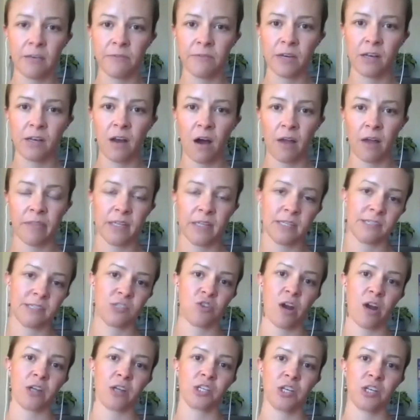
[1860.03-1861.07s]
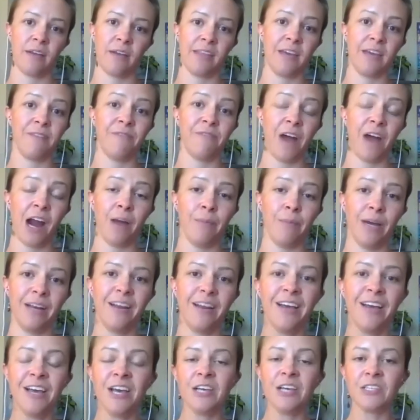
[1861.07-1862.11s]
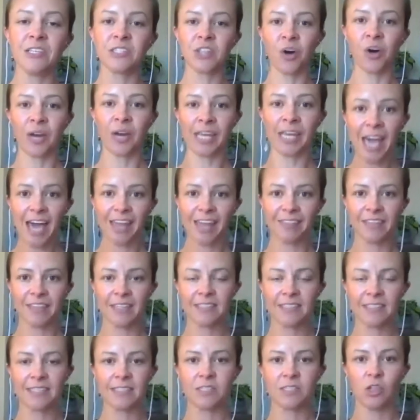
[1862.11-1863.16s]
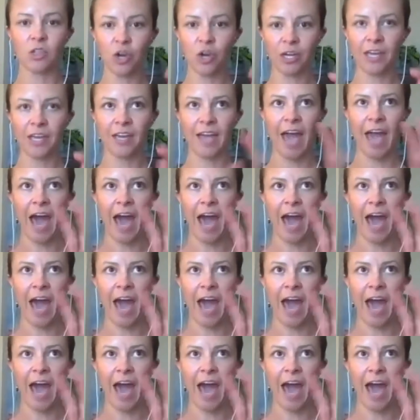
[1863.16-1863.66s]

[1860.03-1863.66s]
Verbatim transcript: even on the destruction on the environment. So again, this is looking